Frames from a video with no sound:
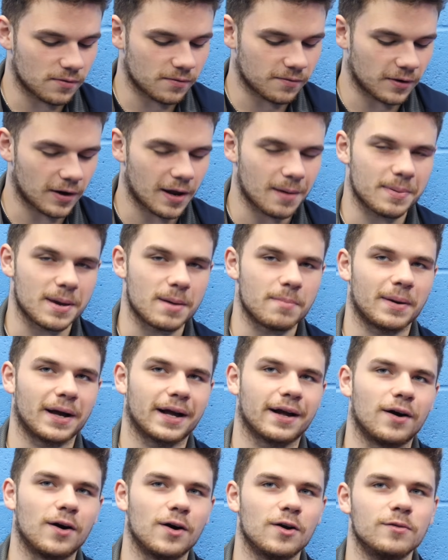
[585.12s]
like being
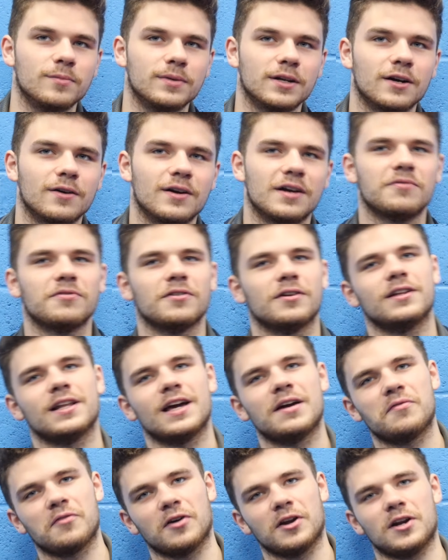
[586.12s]
back at home. You know,
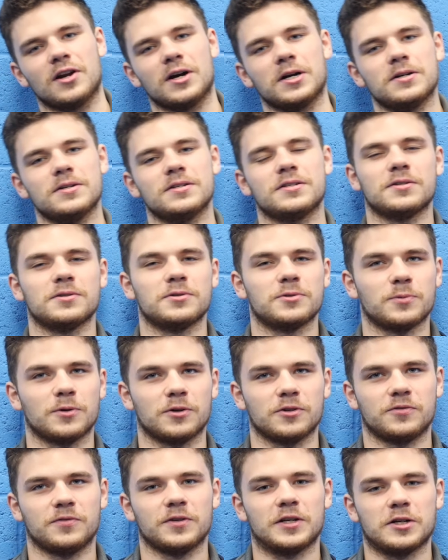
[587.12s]
everyone knows who's
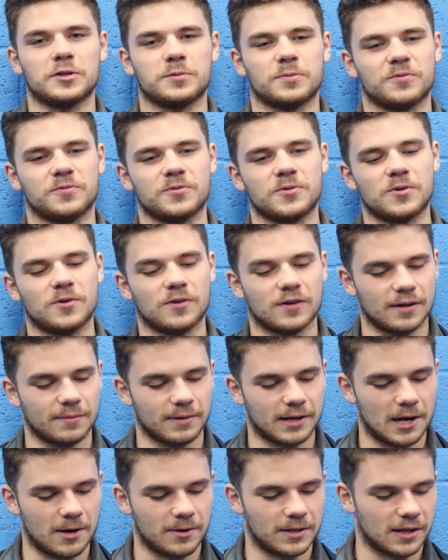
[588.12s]
watched videos before.
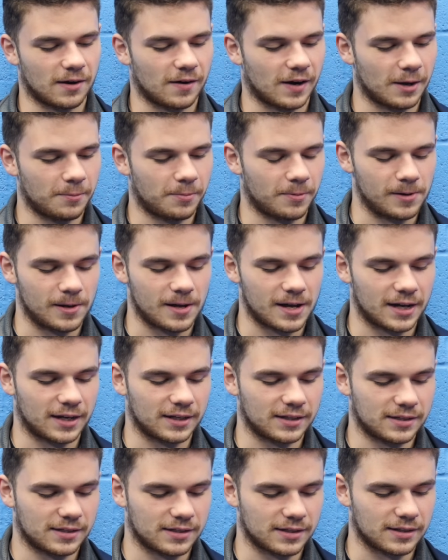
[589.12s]
I'm now in the
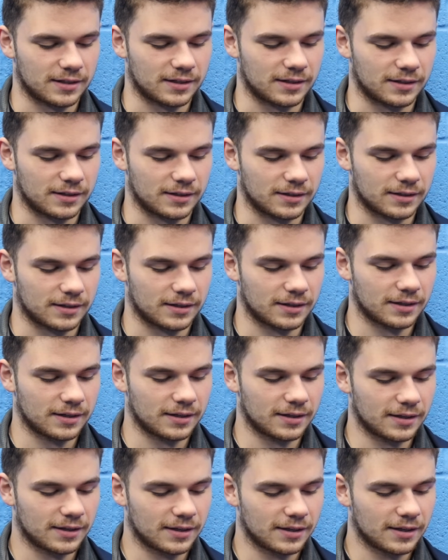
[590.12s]
Hyperlights, and
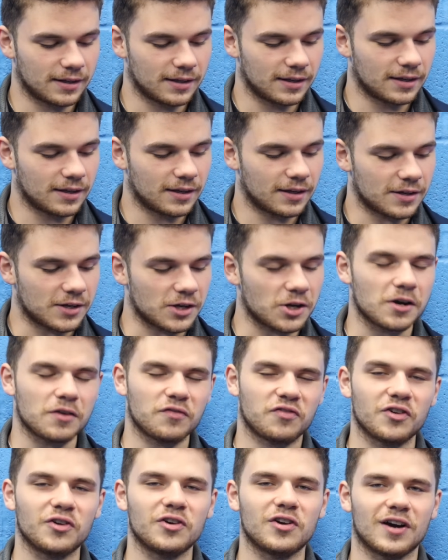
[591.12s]
you know,
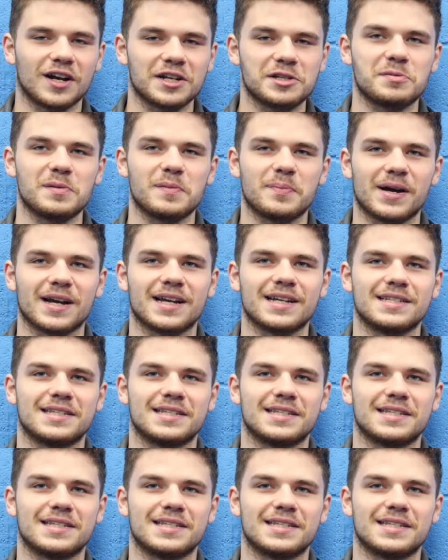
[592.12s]
it felt nice to be back in